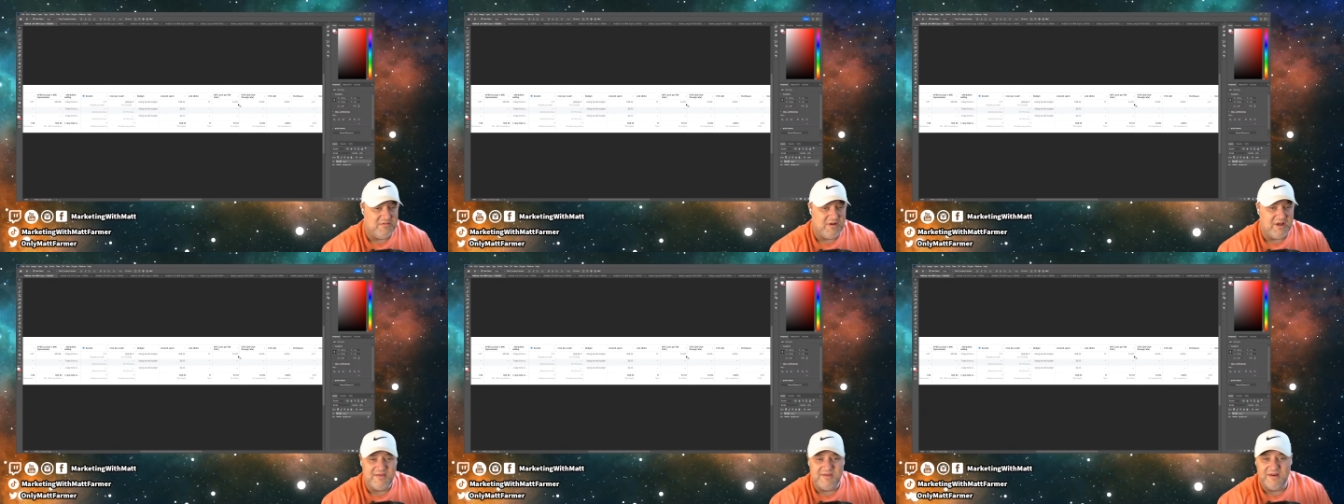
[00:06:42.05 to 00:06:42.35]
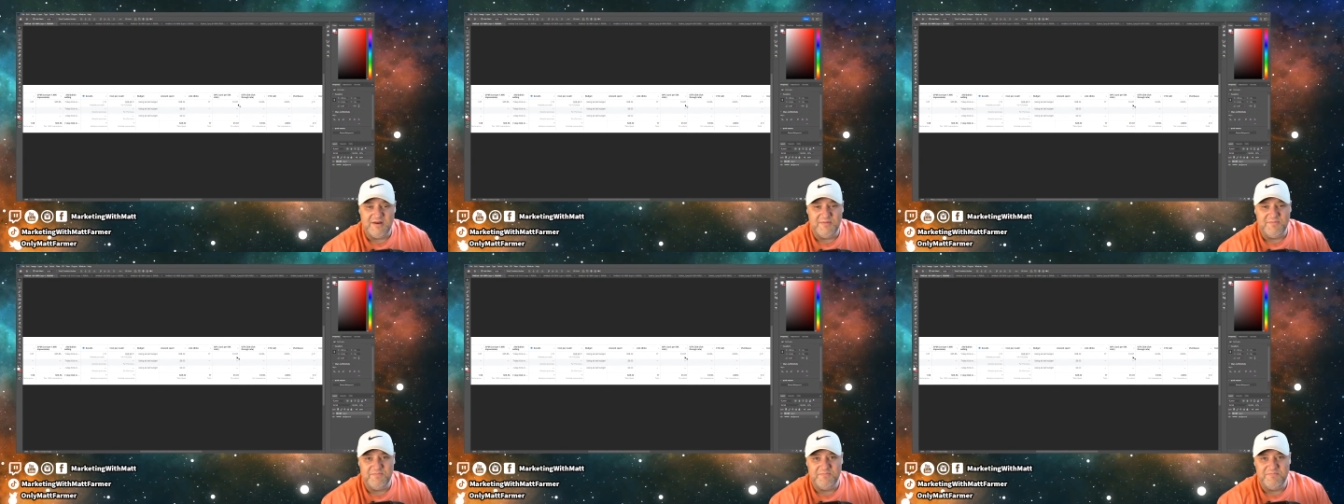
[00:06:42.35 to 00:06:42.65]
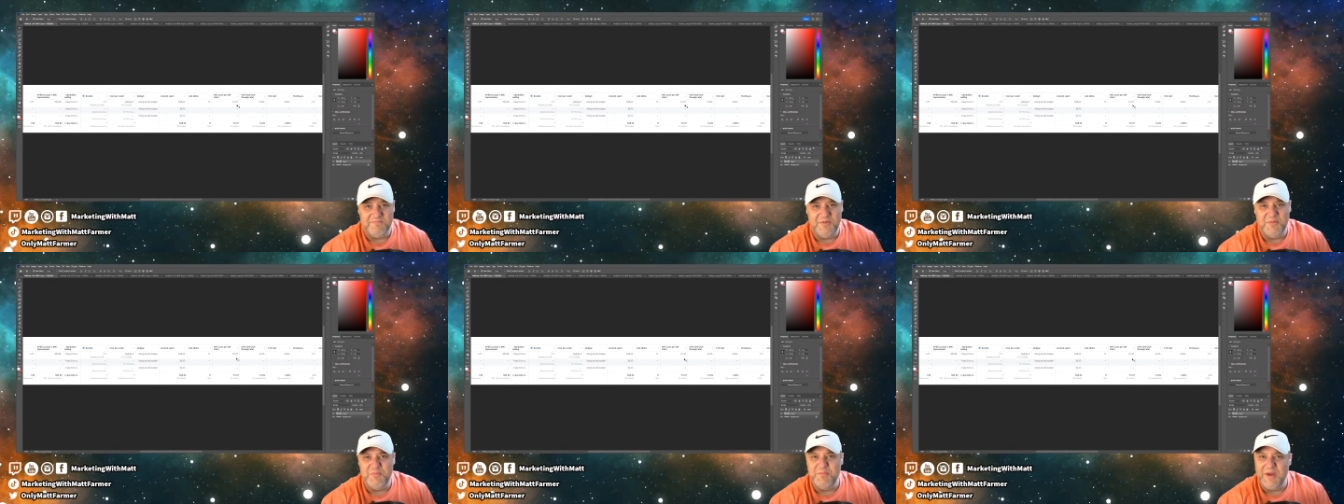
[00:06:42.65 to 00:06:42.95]
I set up
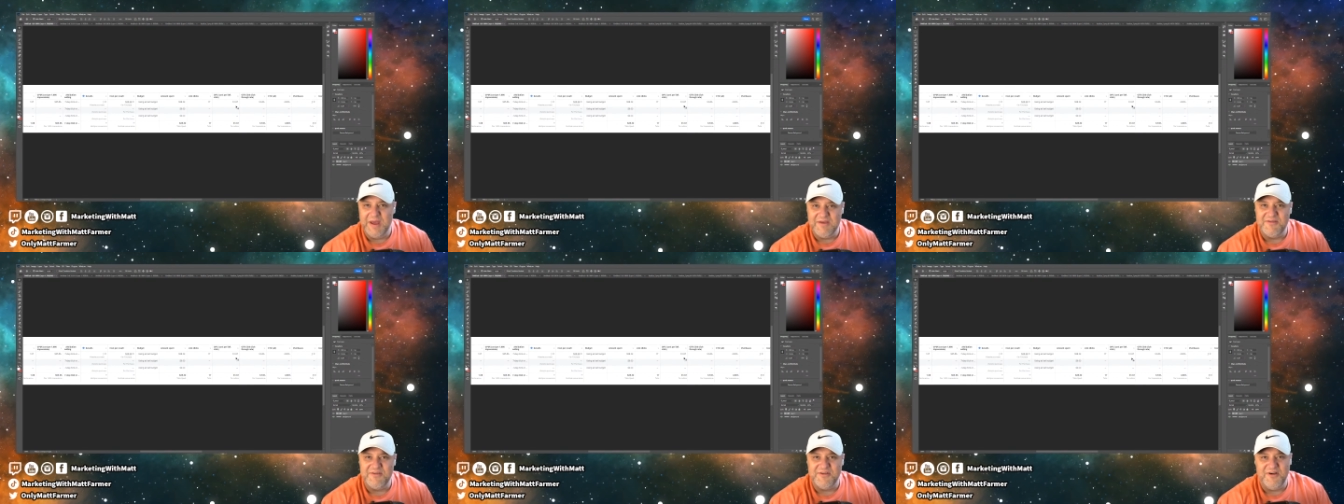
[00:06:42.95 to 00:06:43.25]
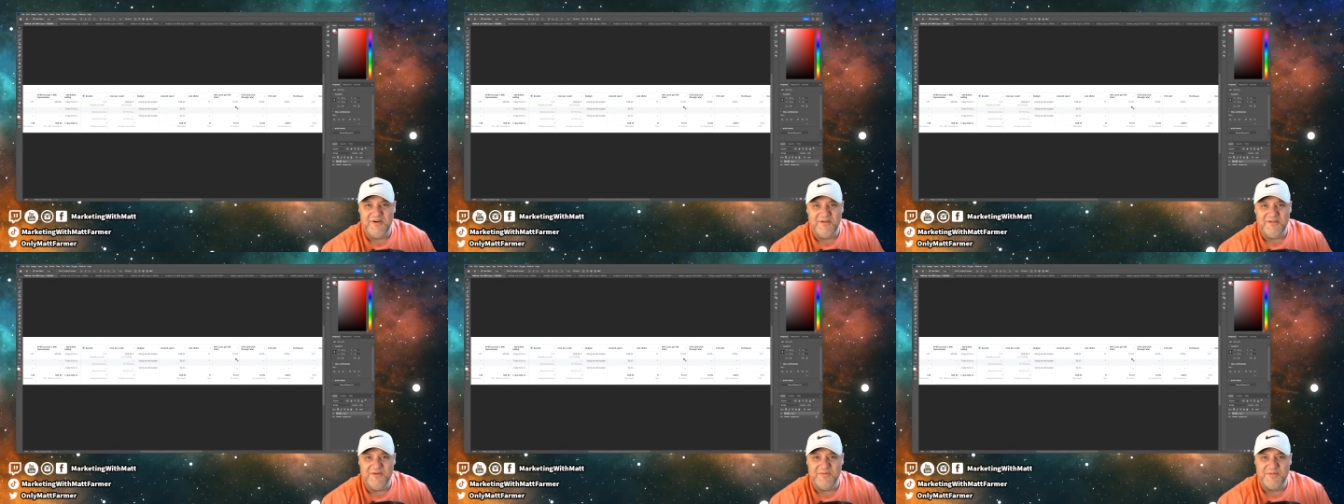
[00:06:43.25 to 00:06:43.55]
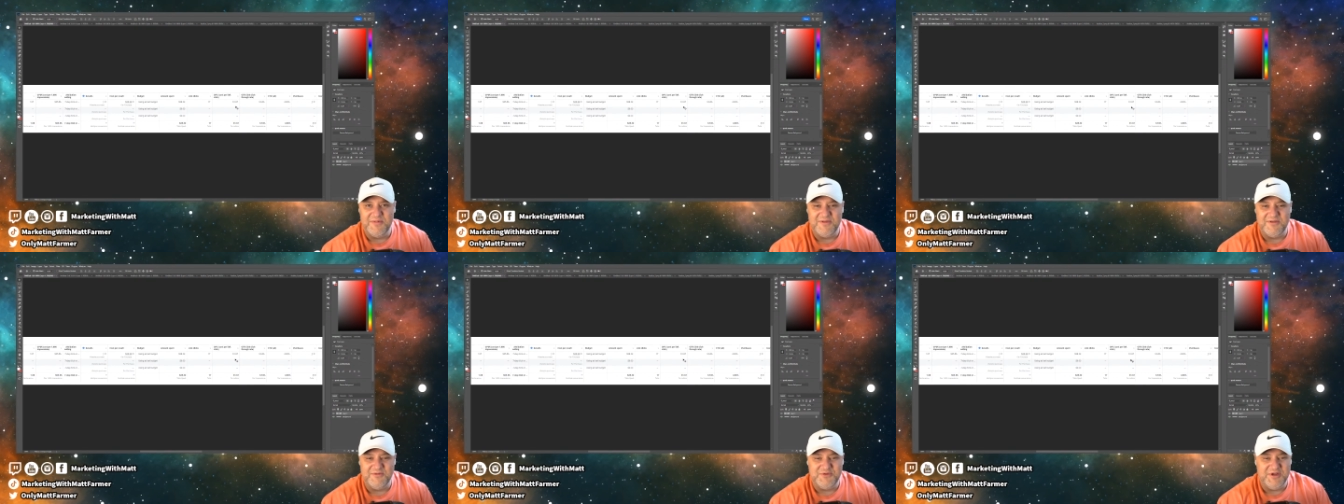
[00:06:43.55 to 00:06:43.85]
the best columns,
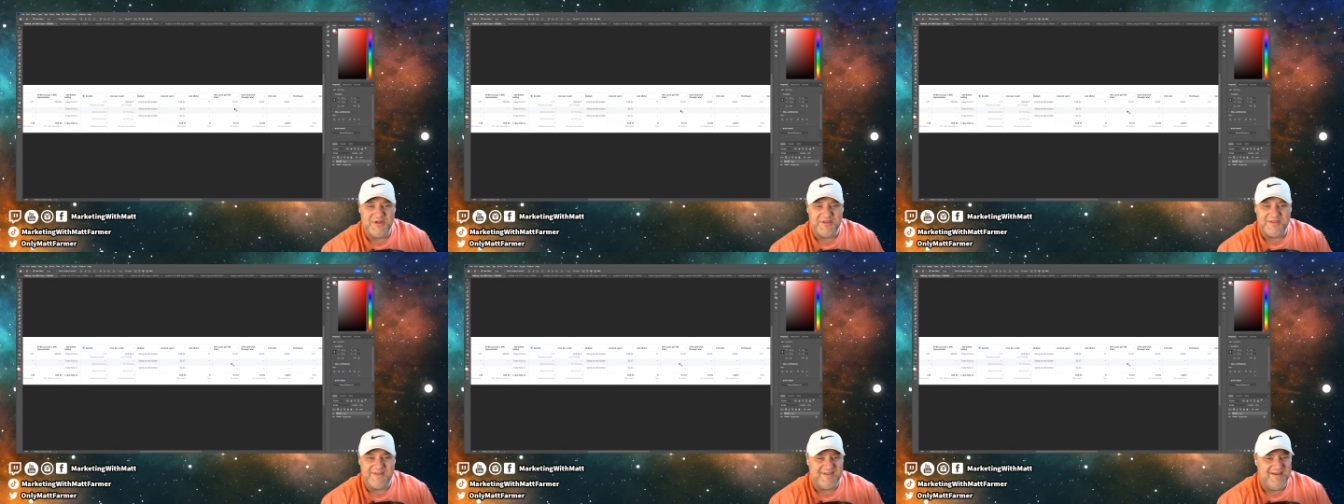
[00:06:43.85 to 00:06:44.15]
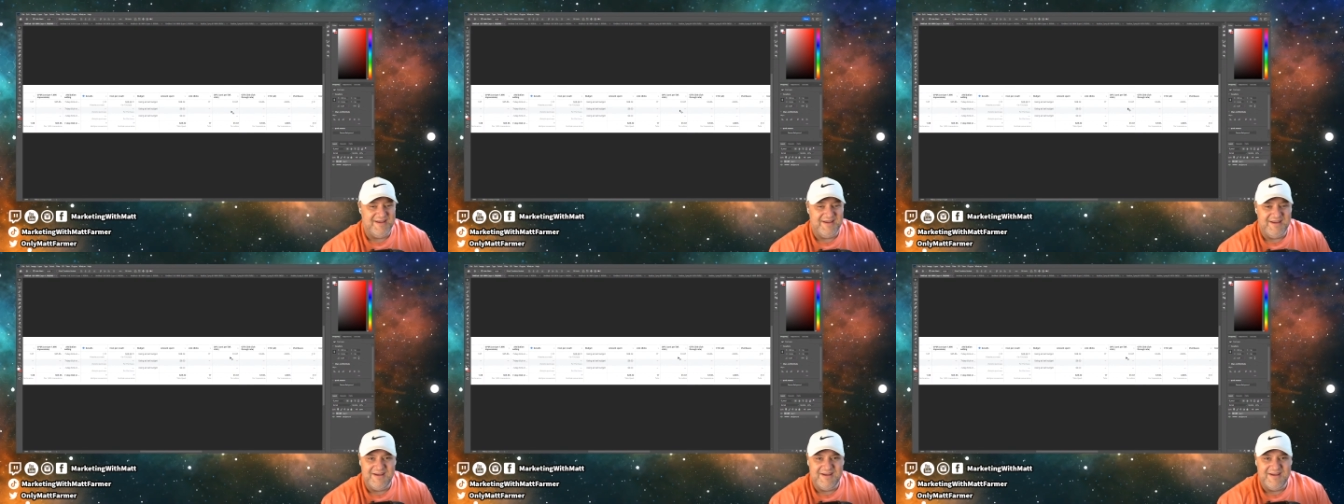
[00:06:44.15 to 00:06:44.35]
so just